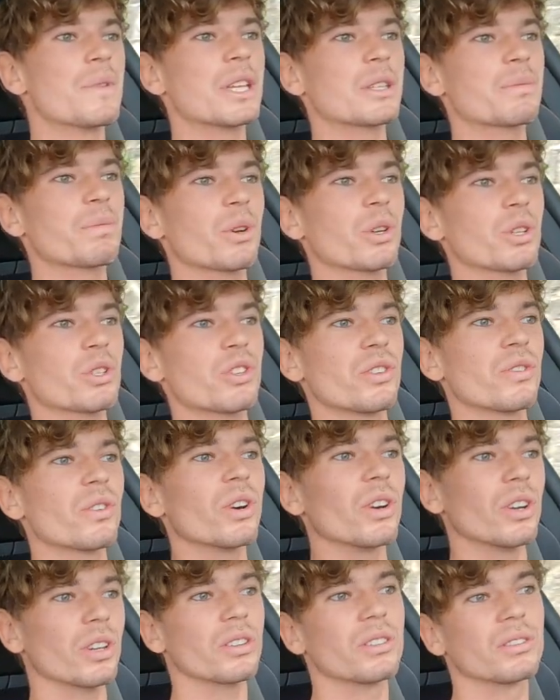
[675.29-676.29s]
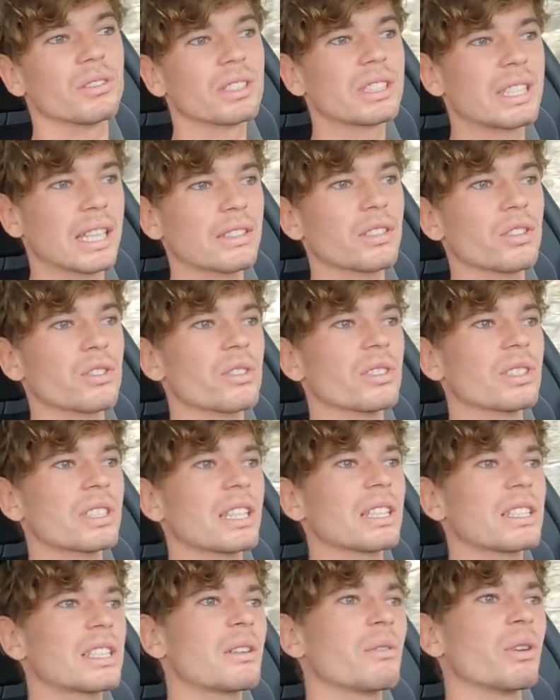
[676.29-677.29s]
it's because you've got
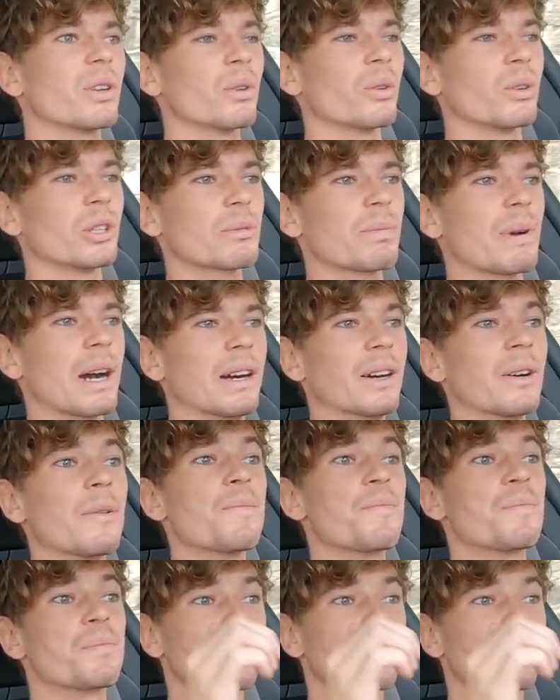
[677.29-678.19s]
661 horsepower